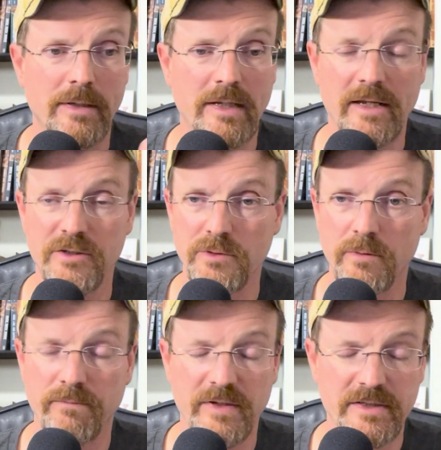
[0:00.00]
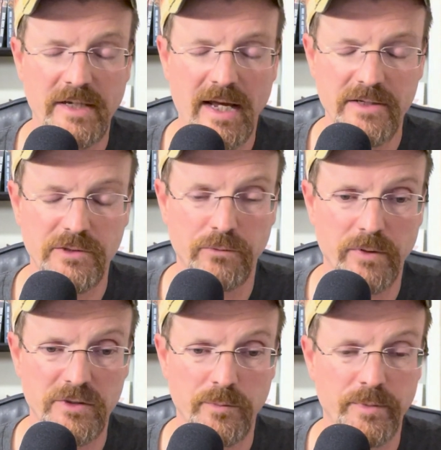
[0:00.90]
It has fantastic
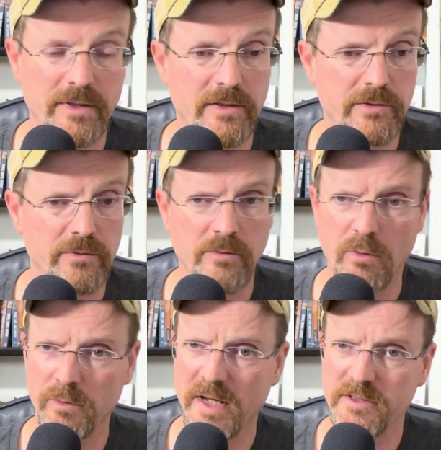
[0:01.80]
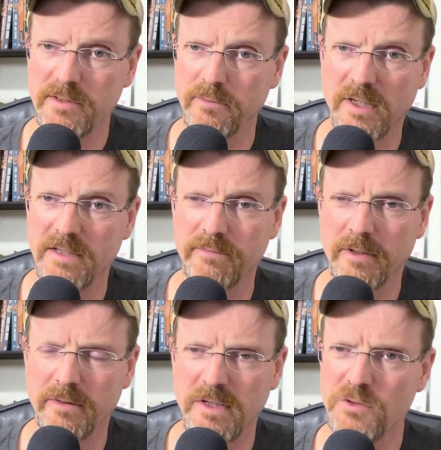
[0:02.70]
recipes, nice little kind of
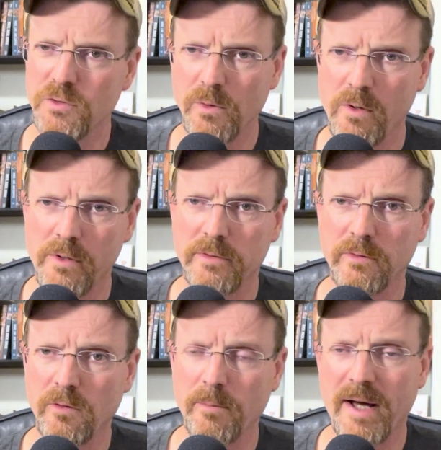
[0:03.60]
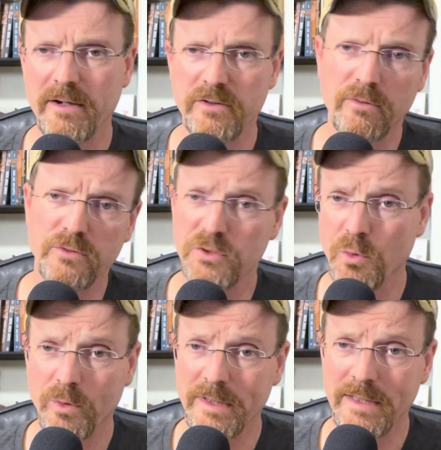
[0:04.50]
a intro article about it, little
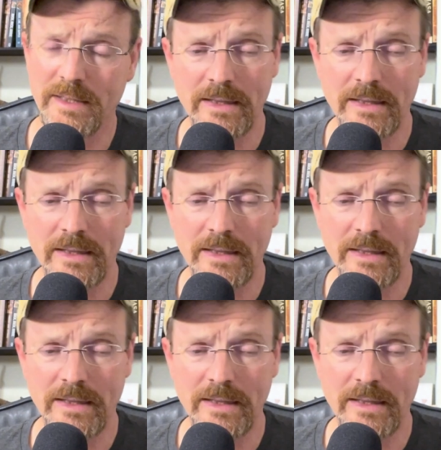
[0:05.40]
story.